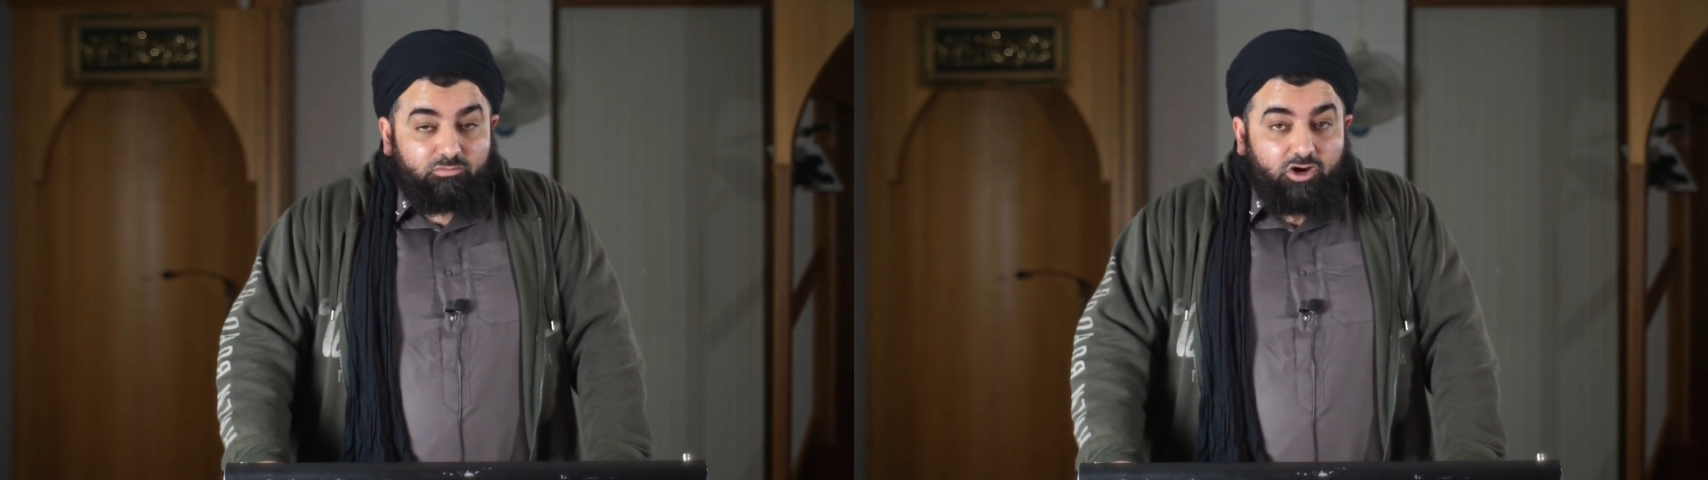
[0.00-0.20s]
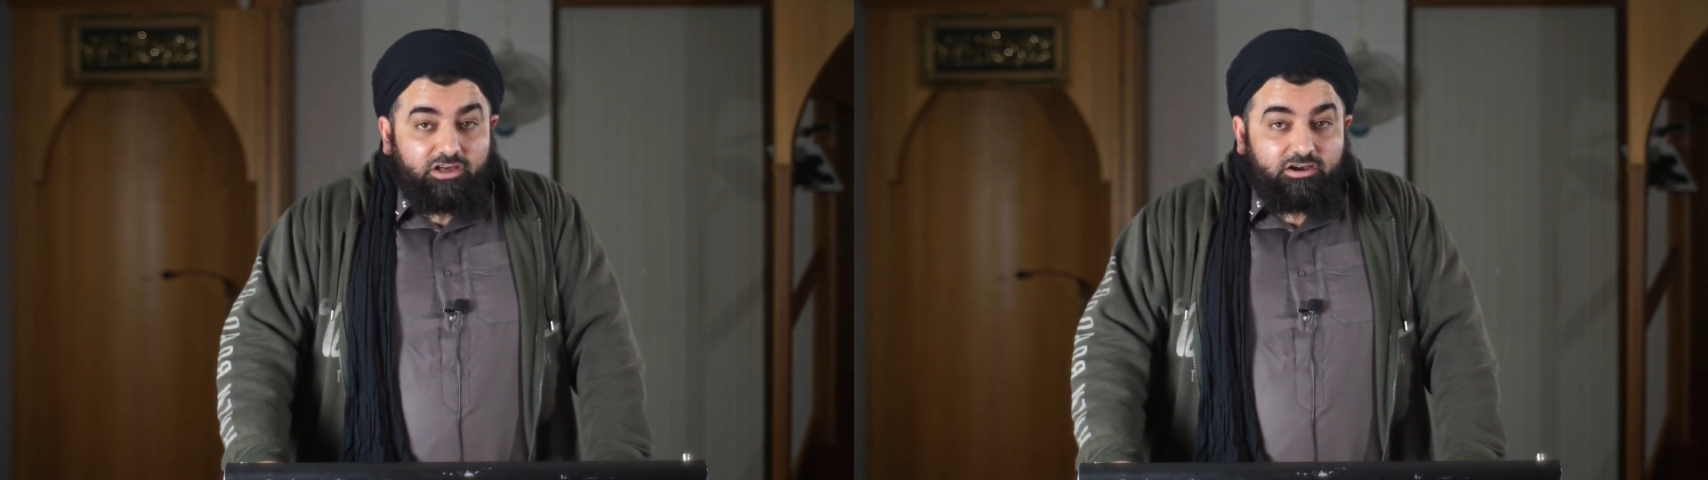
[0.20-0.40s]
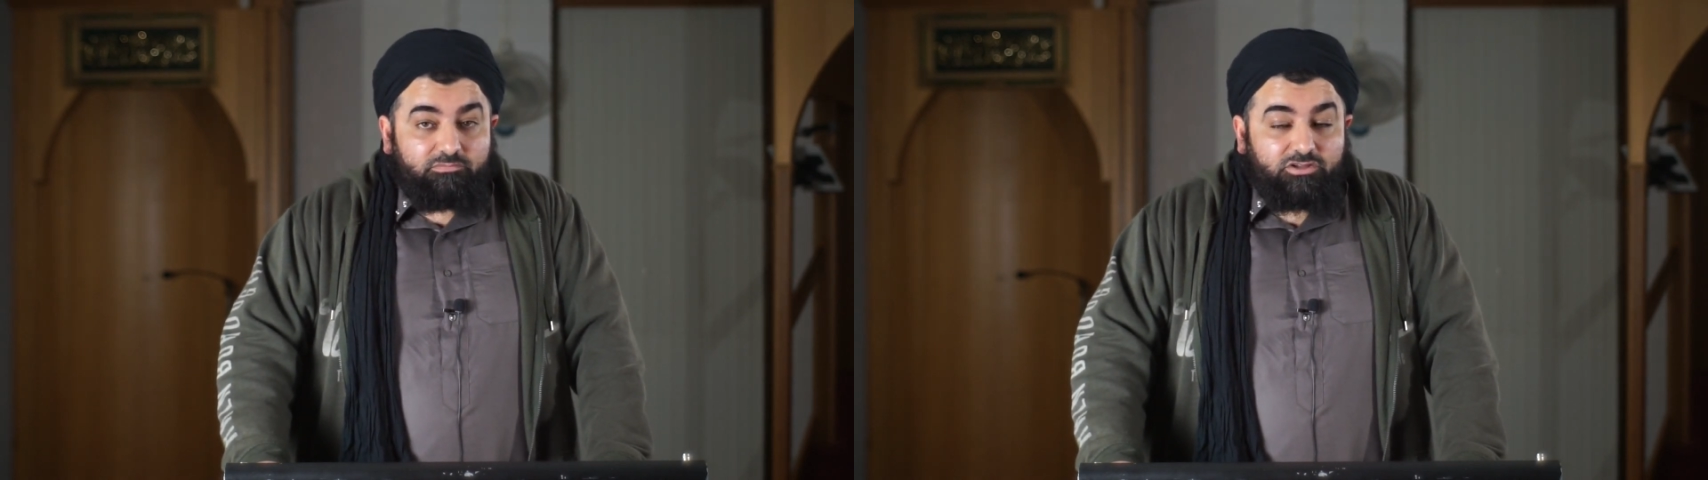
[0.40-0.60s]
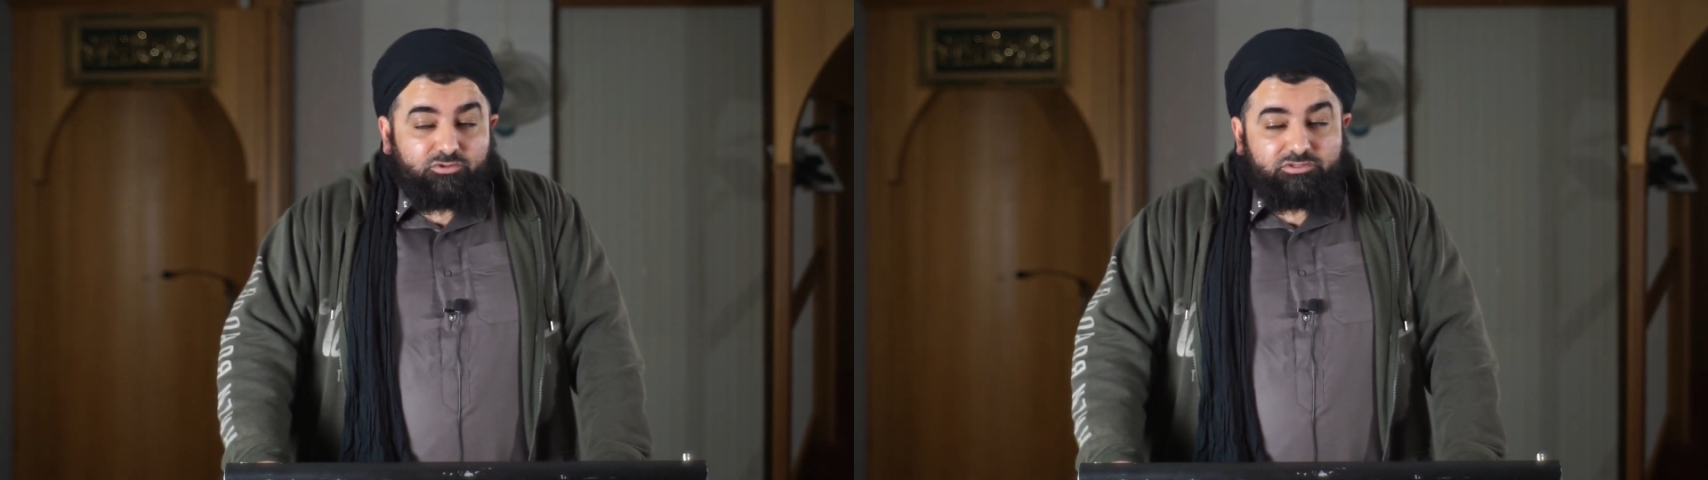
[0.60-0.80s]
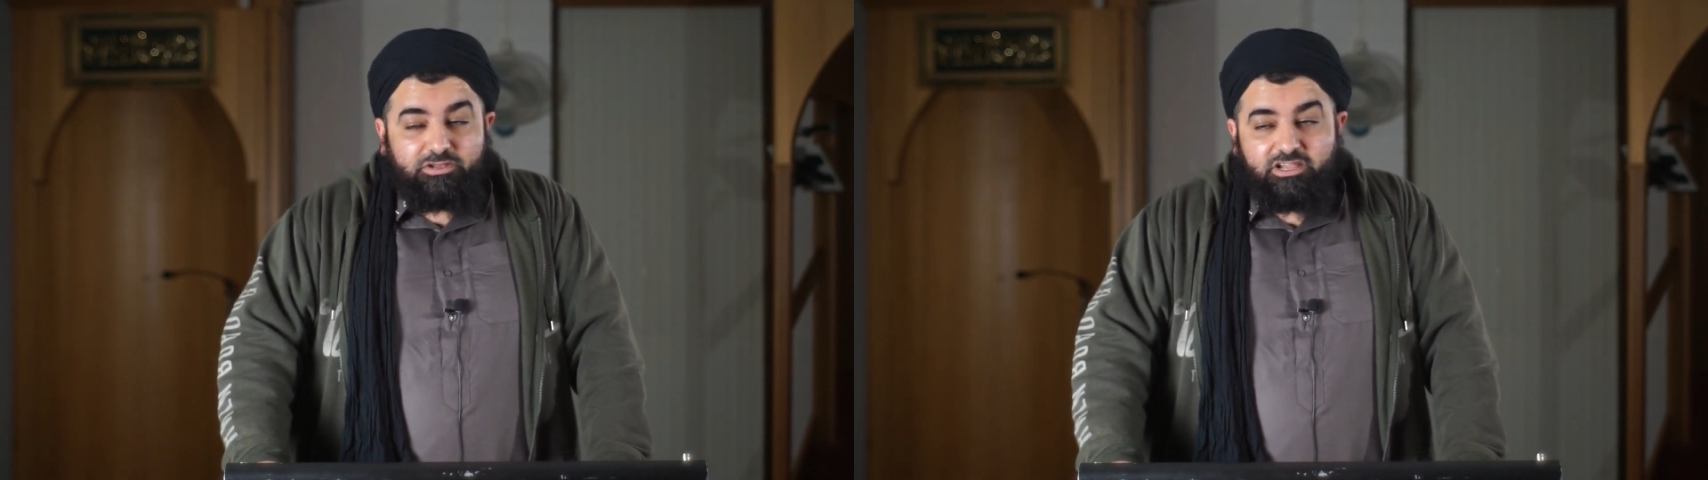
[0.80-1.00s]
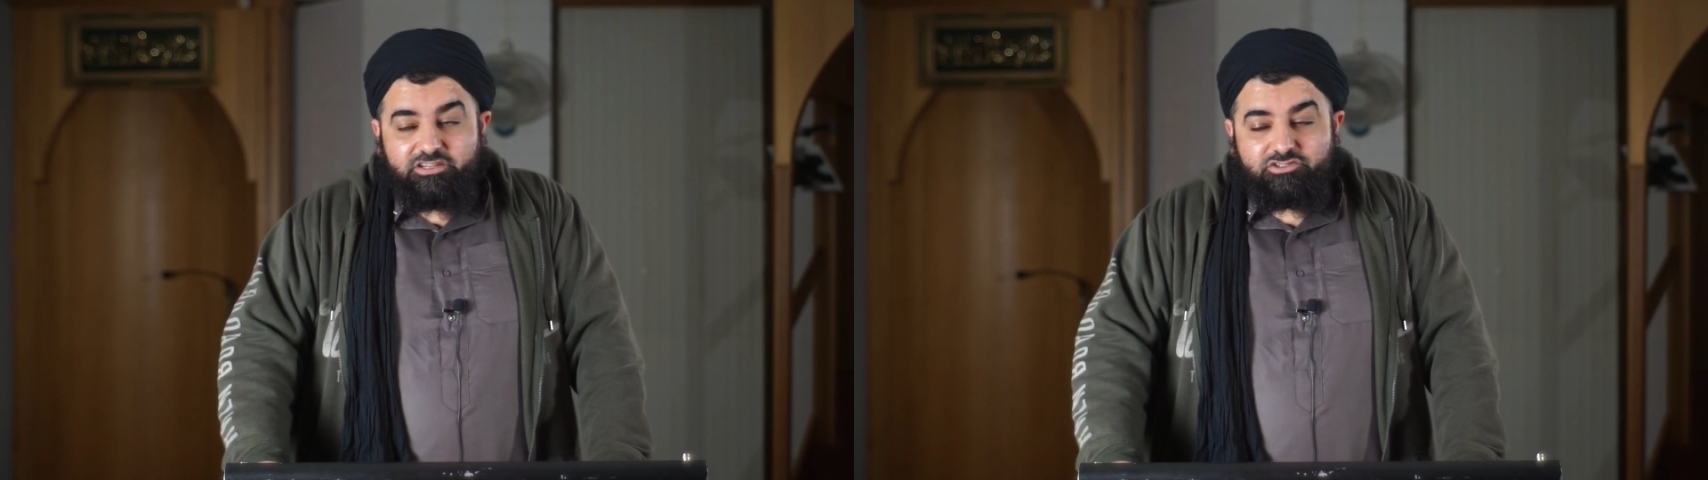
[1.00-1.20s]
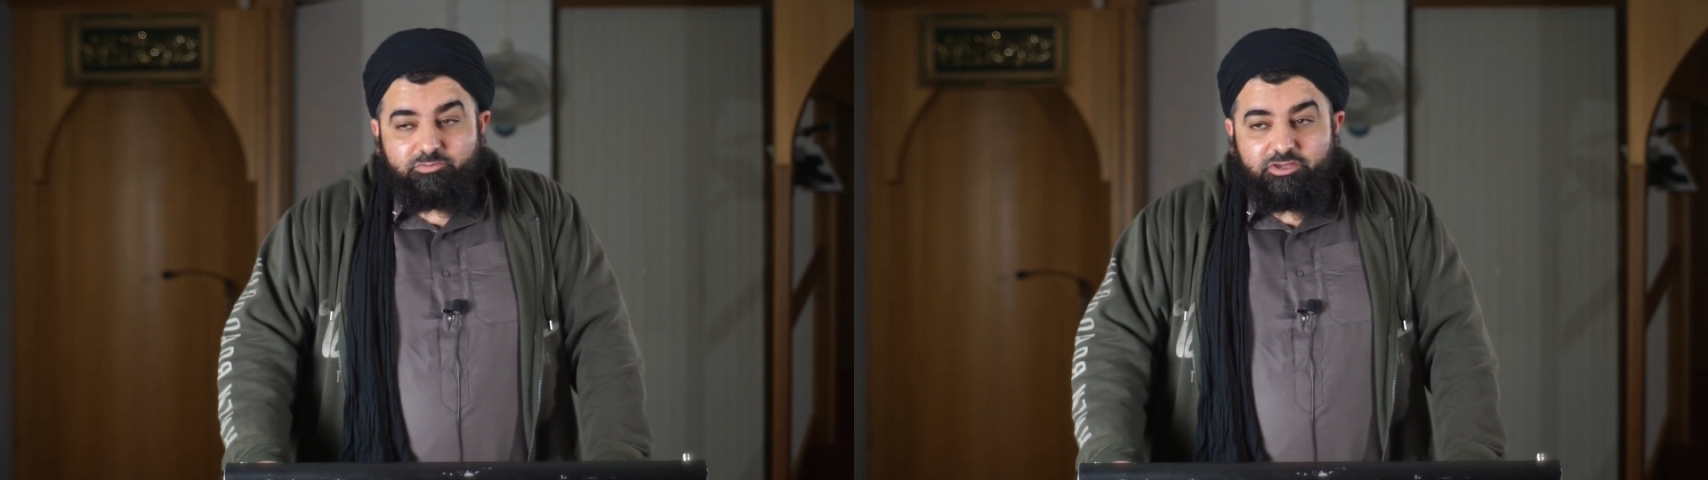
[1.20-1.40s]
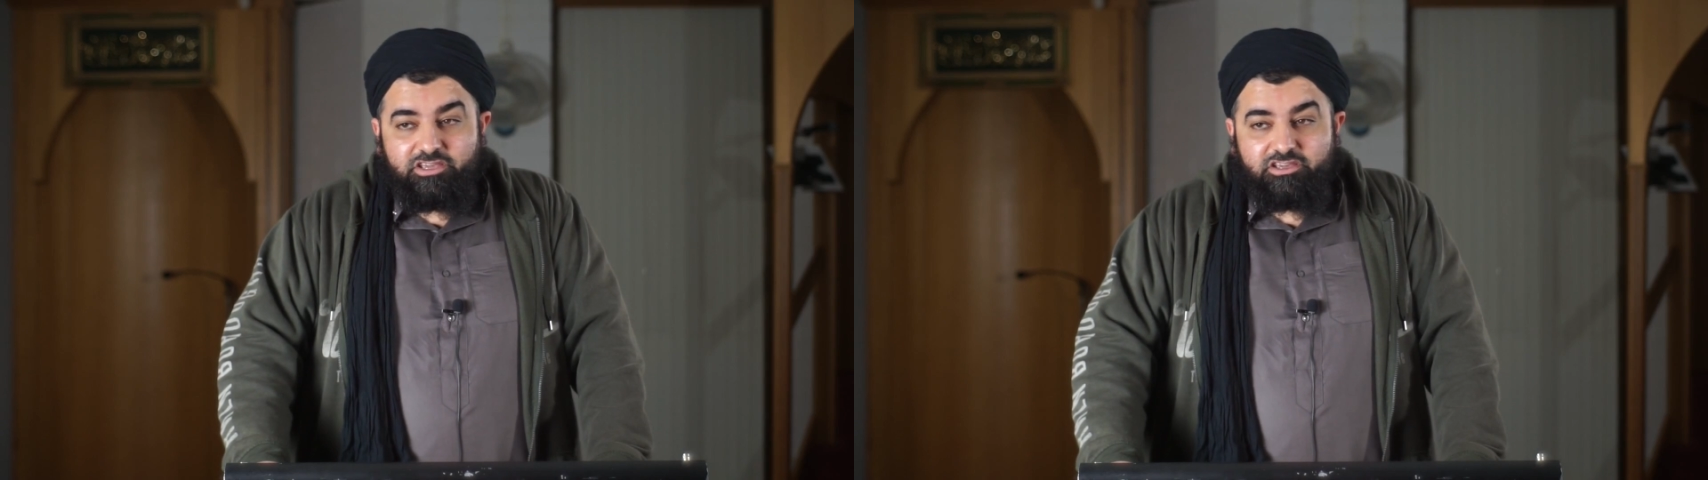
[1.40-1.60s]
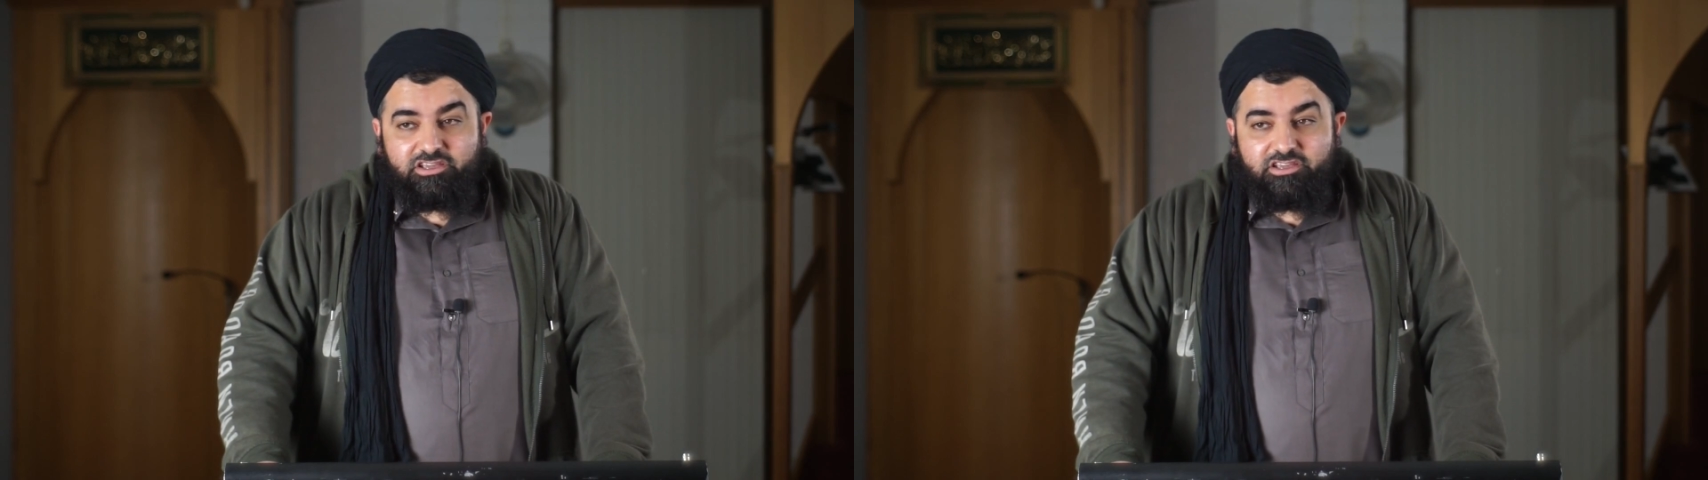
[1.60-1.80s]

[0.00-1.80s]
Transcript: Muharram, na'uzubillah, to be